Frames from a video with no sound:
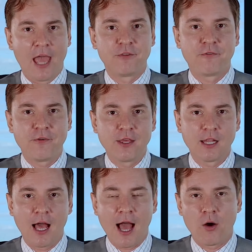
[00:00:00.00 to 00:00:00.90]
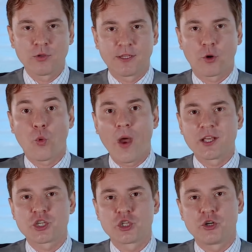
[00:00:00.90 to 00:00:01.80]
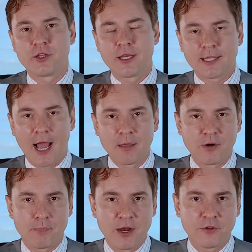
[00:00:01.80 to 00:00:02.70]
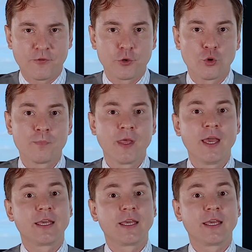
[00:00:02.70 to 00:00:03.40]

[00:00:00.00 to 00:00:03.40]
and fill out the questionnaire that I prepared for you.